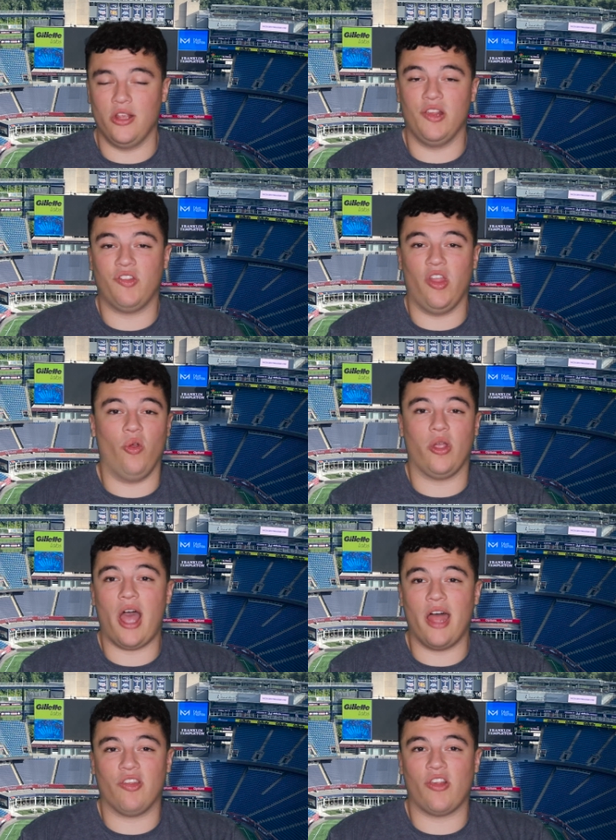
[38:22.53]
He's still
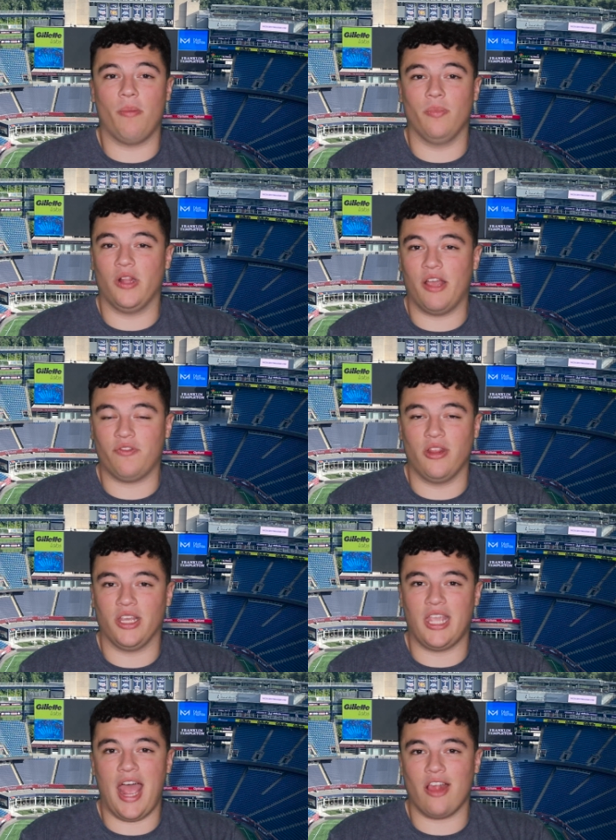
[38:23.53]
got something left in the
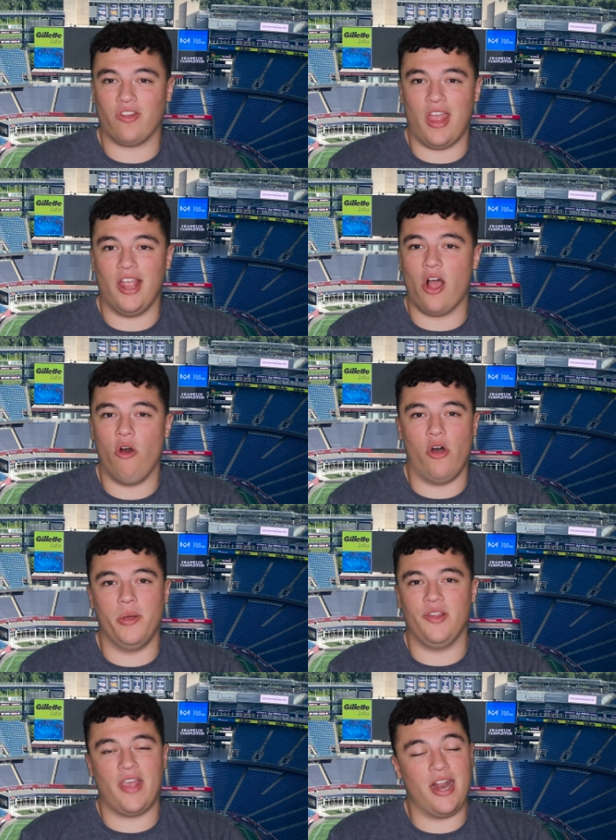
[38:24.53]
gas tank, although
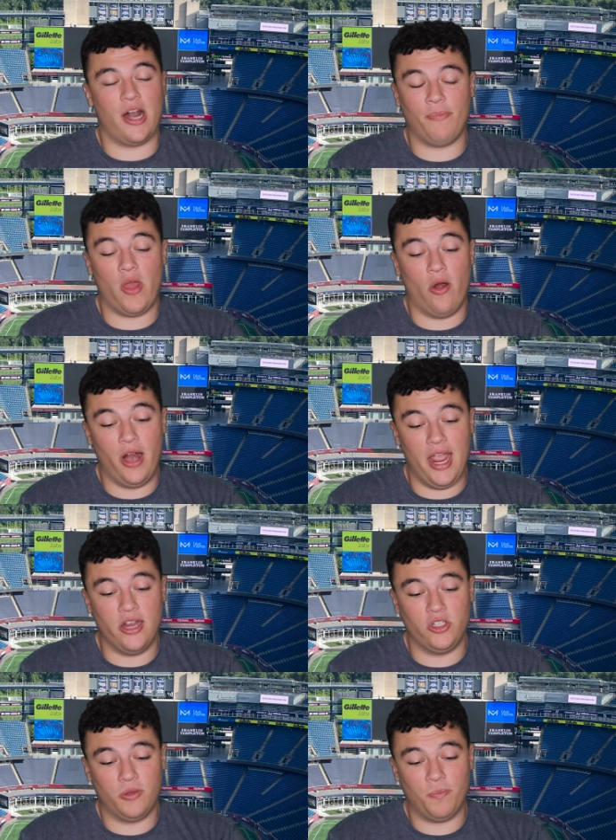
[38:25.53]
he's getting up there in
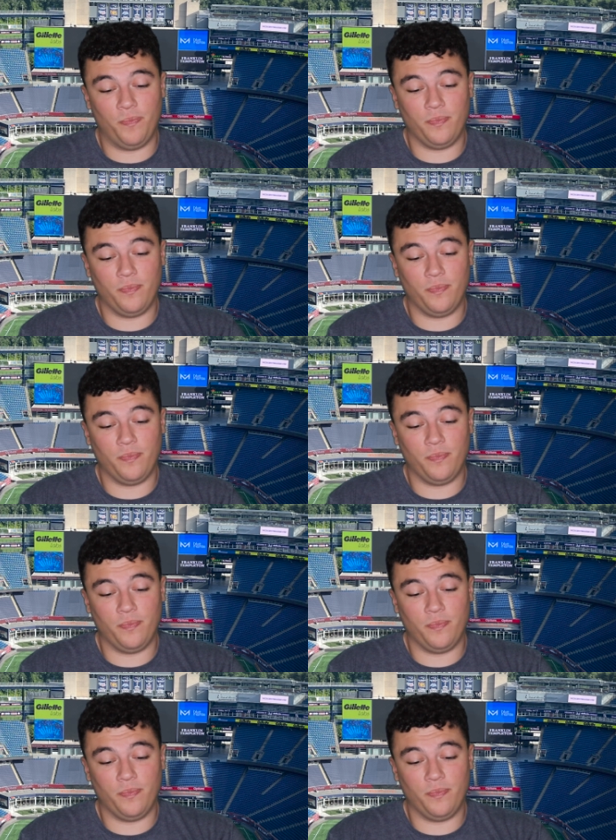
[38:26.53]
age.